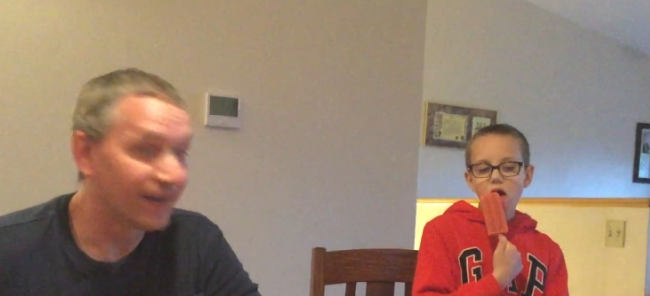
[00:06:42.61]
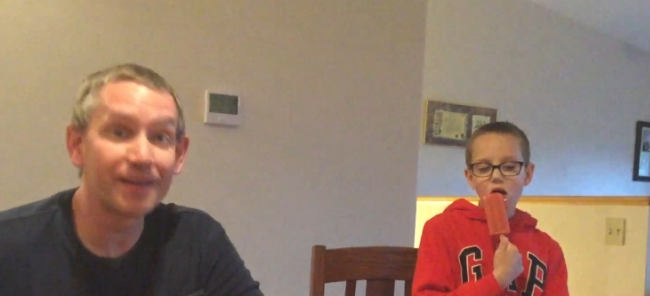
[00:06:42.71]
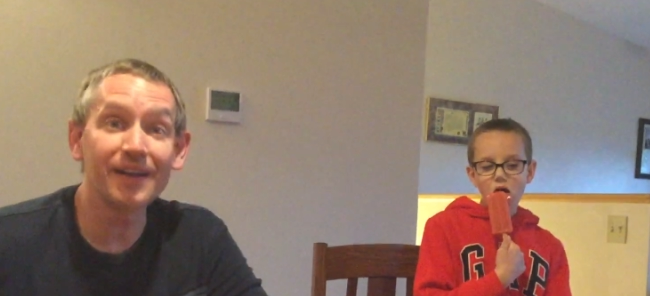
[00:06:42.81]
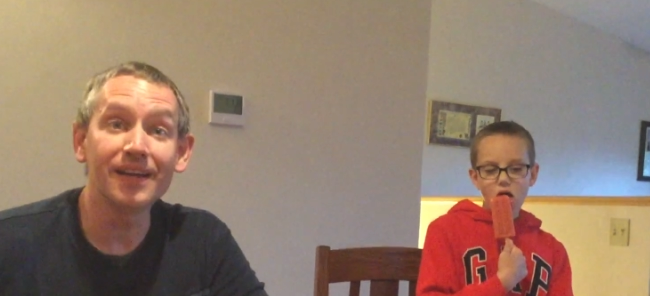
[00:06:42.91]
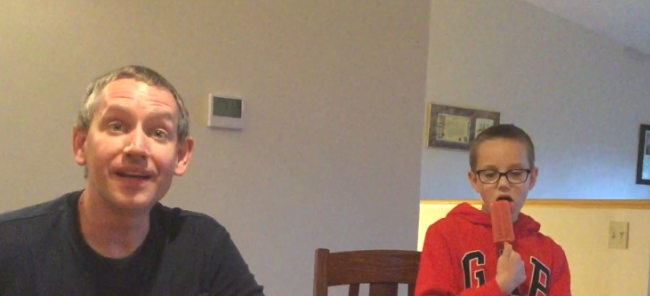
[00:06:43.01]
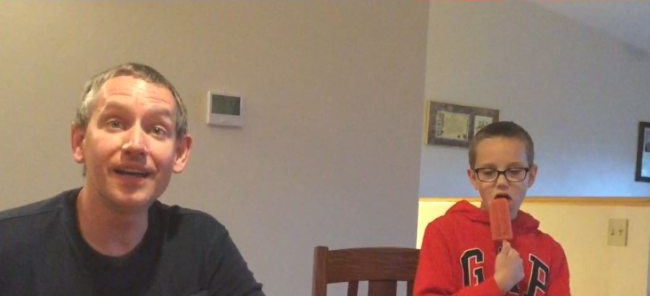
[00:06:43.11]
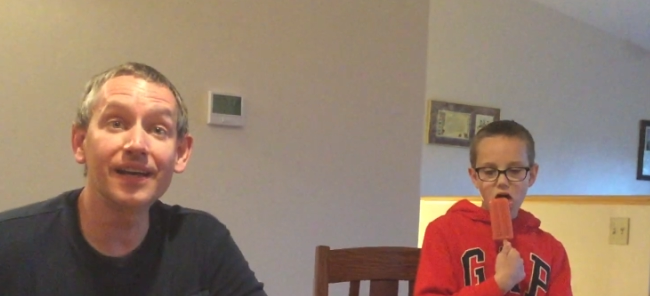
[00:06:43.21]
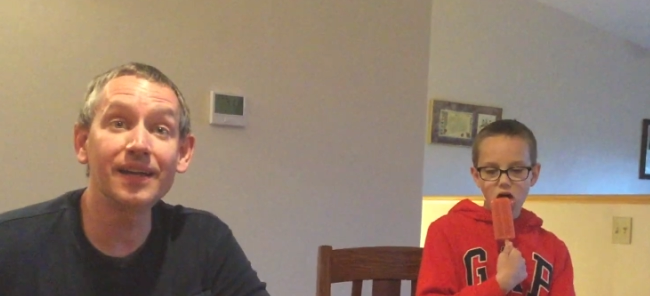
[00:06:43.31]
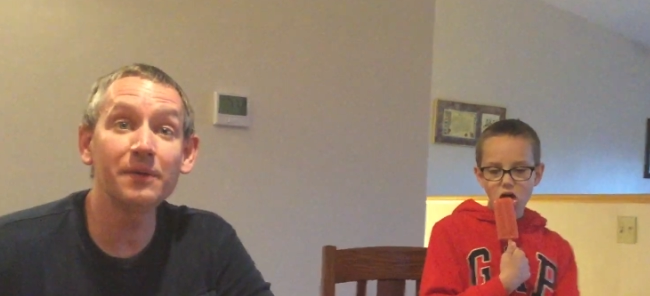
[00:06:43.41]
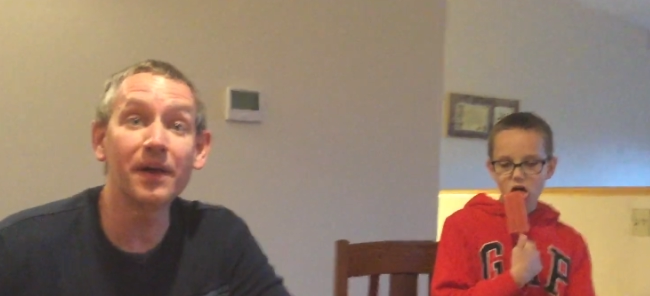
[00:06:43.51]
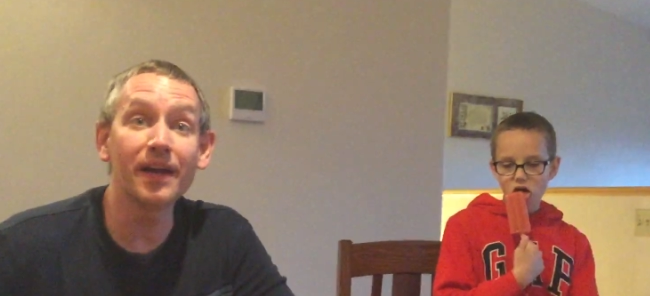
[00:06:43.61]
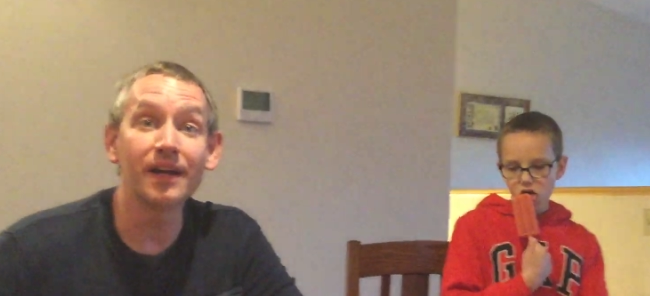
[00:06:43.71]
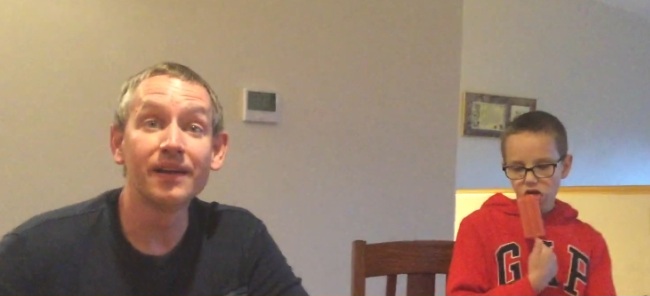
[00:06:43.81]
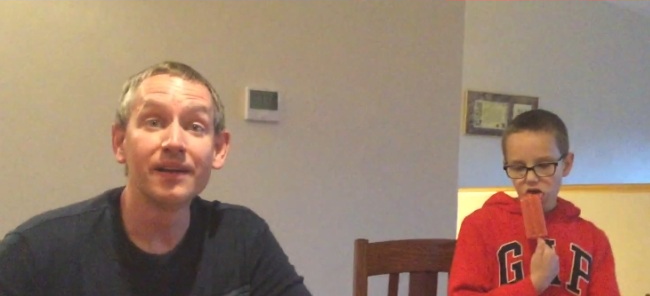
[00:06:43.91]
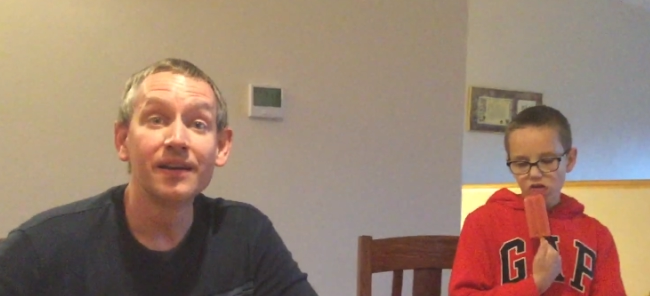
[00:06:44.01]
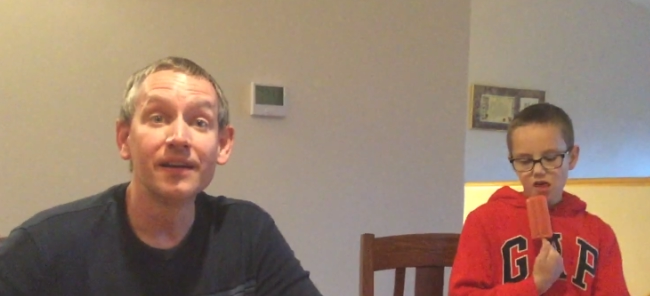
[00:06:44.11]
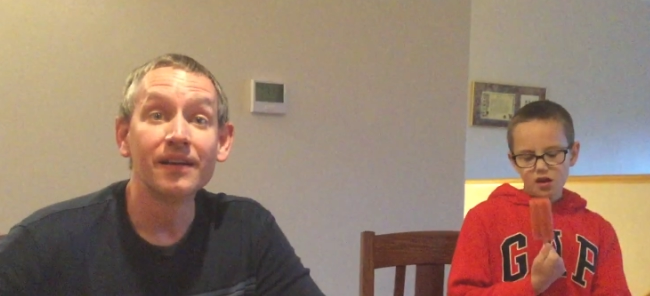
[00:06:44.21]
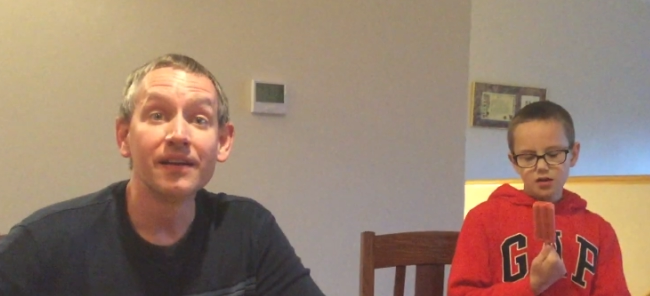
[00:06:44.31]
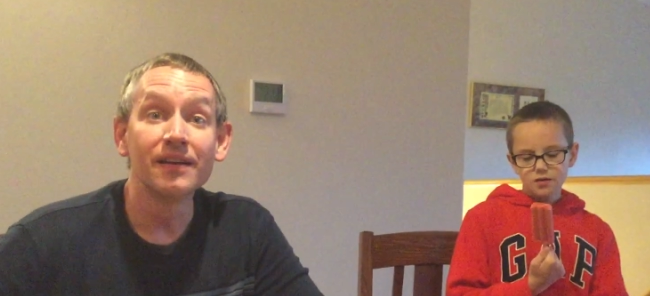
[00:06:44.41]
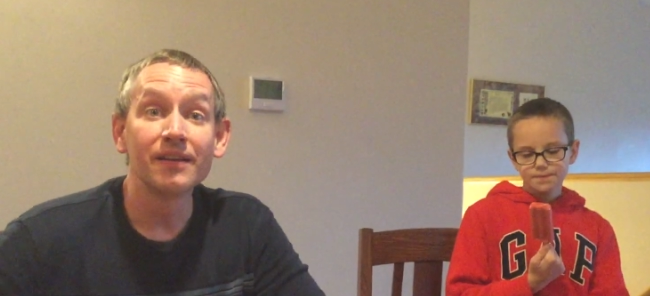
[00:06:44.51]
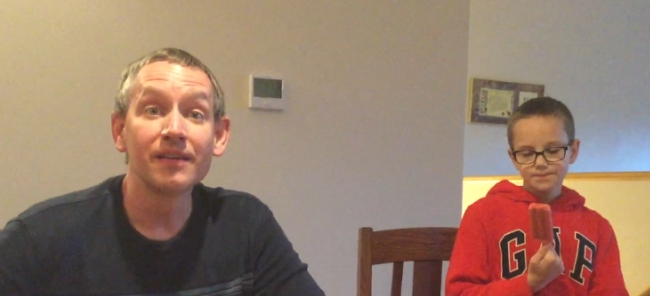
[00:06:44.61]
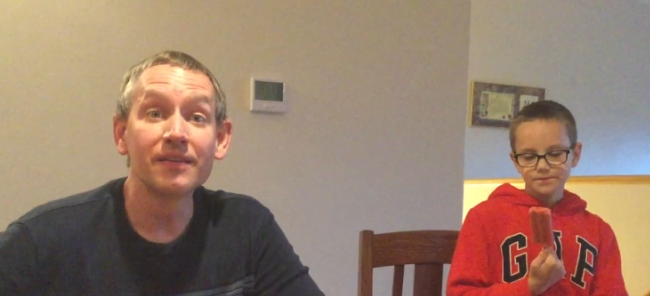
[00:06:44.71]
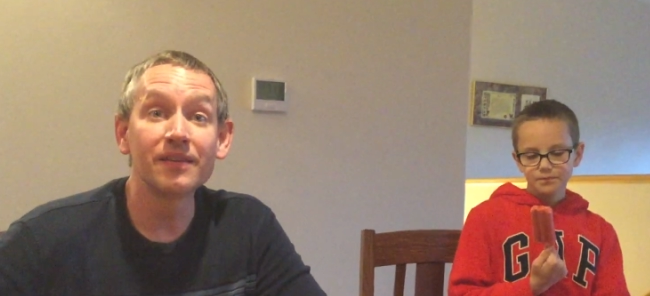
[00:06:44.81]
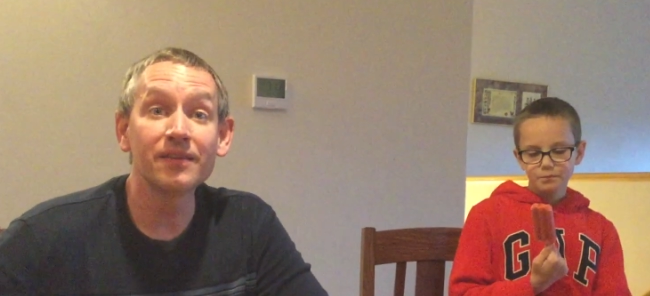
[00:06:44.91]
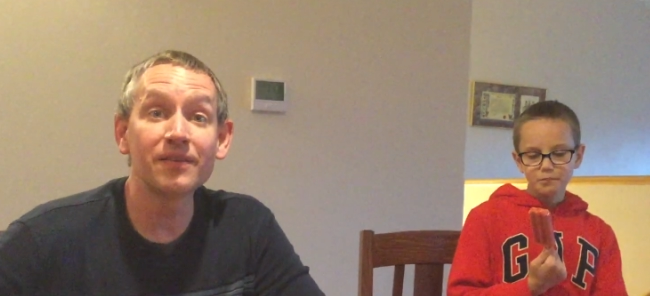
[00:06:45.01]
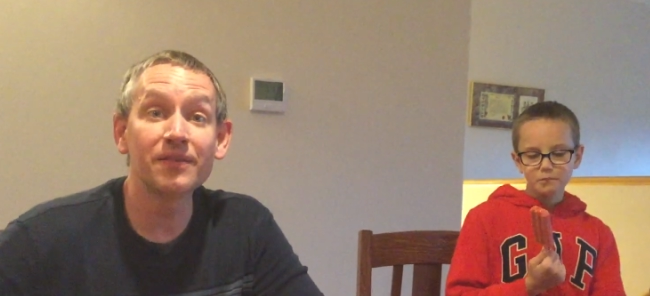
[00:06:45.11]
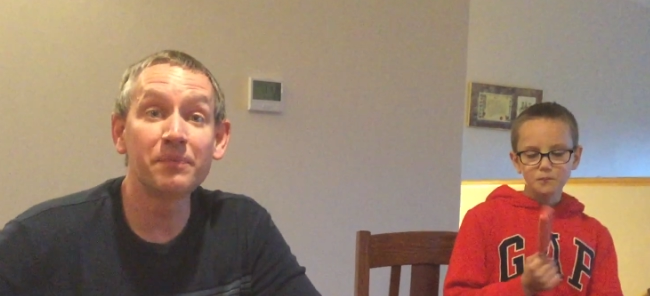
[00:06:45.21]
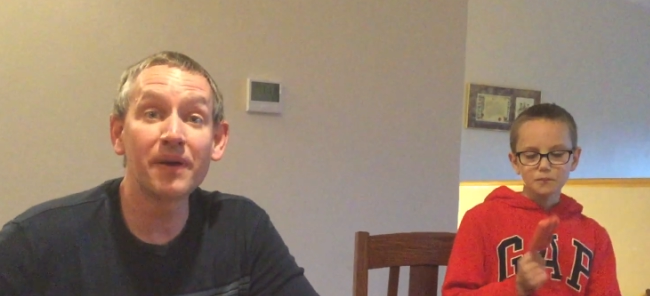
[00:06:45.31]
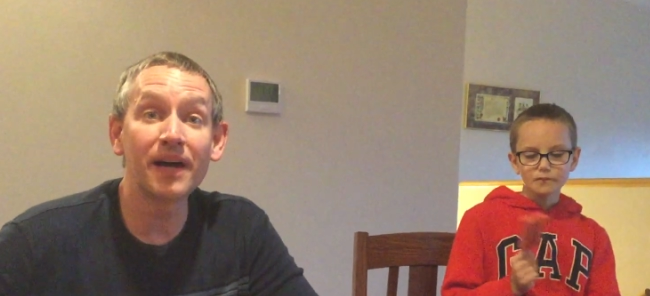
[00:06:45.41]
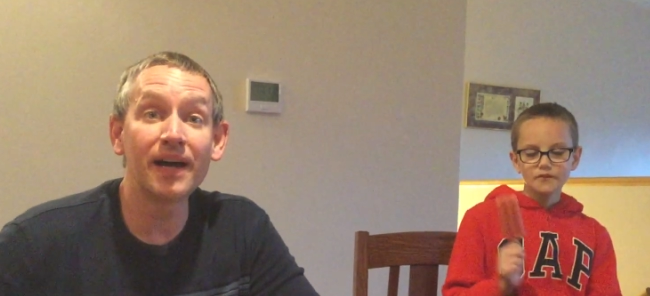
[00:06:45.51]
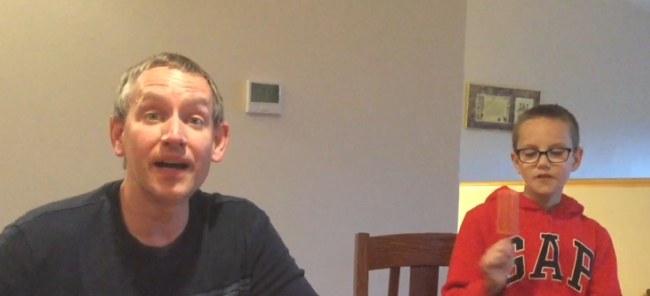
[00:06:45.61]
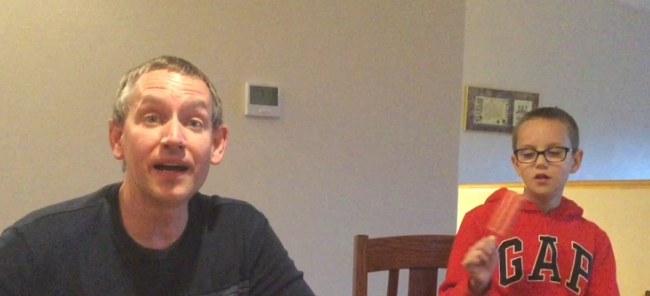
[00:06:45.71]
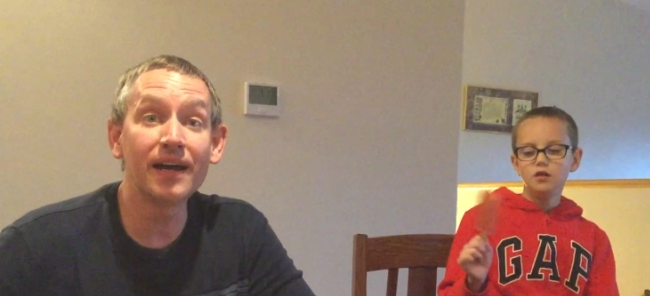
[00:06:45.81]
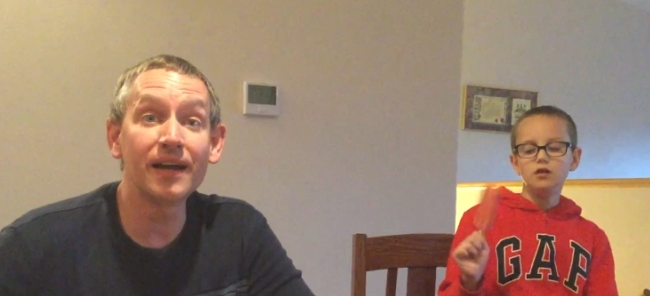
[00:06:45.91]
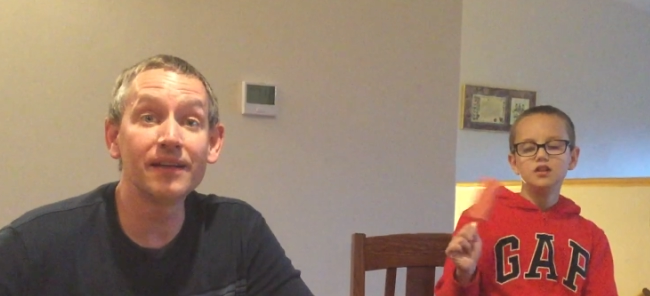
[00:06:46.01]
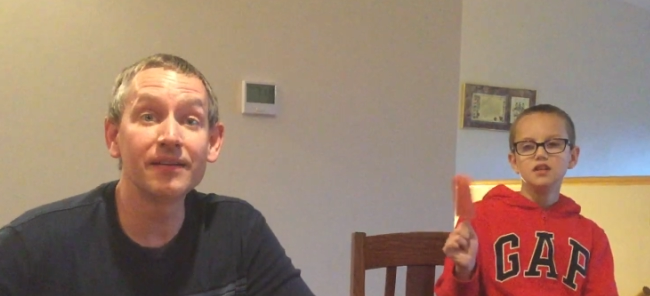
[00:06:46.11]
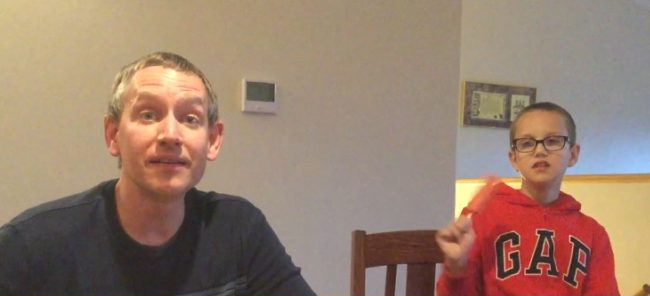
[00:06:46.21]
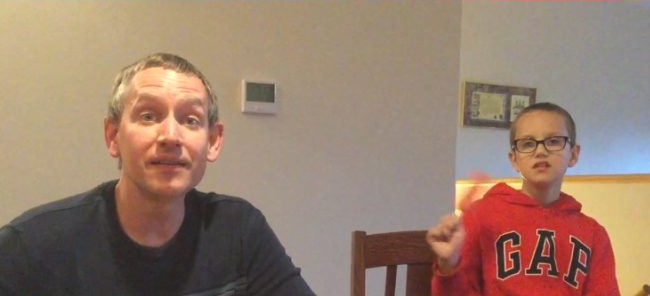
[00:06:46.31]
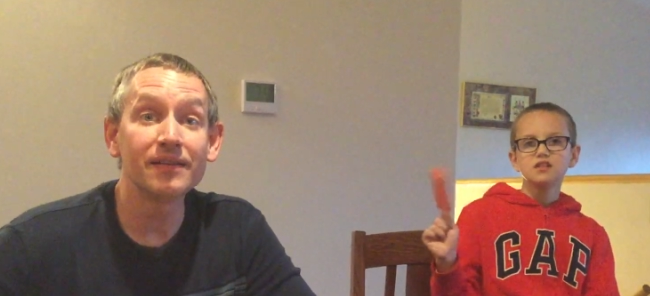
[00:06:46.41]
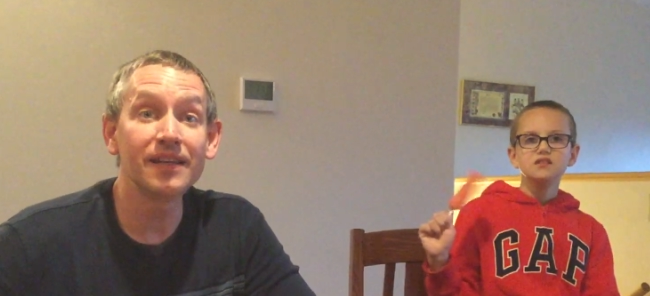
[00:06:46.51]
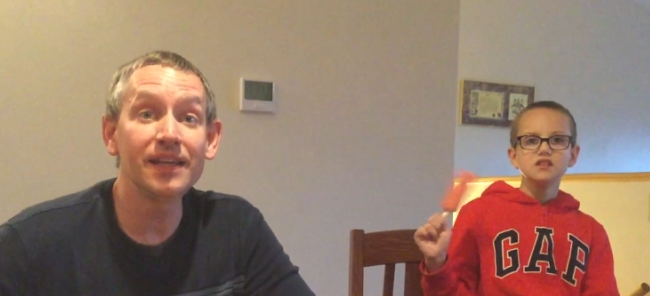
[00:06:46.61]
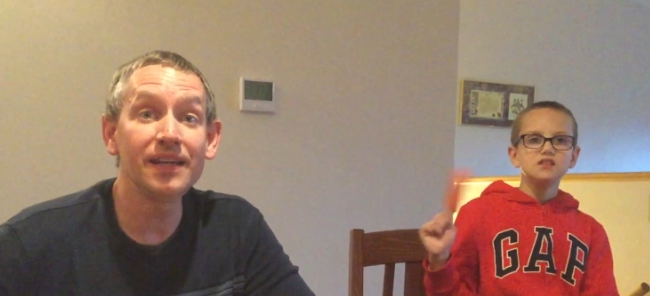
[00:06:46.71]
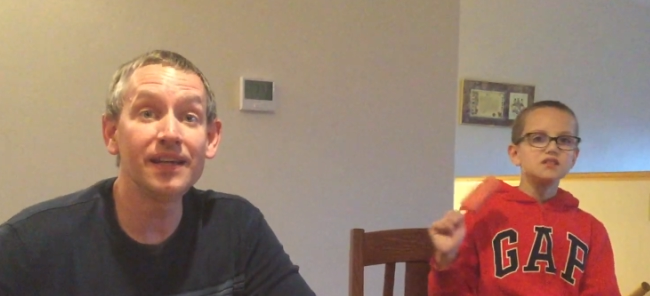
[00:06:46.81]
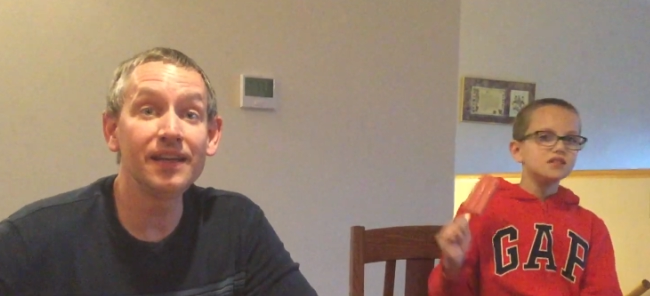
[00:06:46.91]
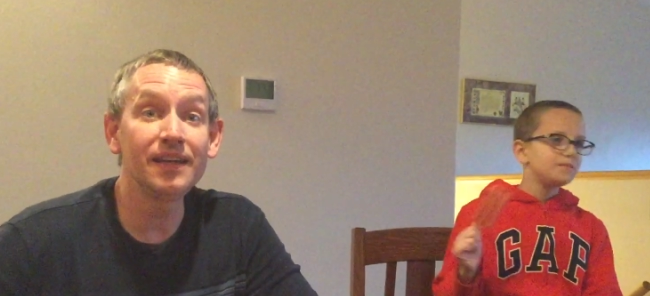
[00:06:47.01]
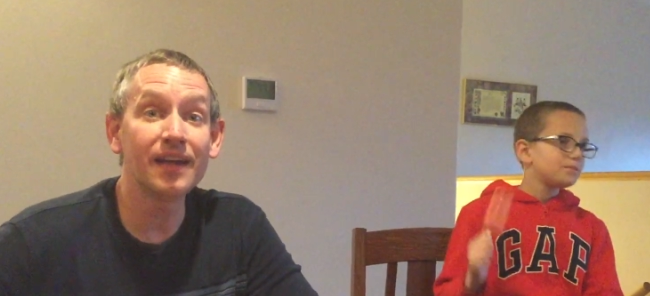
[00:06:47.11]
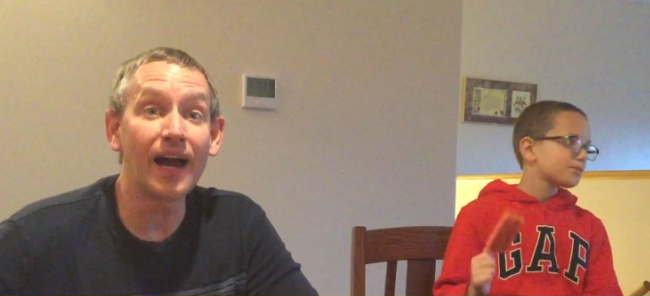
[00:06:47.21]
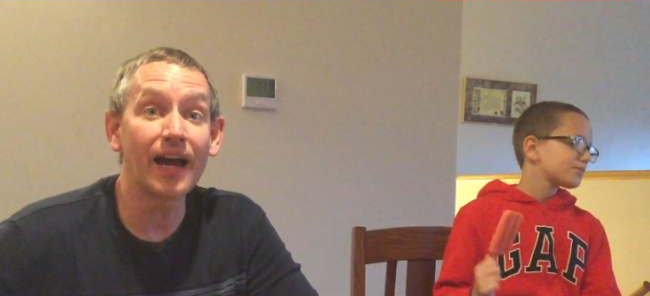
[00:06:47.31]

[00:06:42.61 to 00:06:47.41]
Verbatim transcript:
Speaker 1: All right, anyway, this has been the,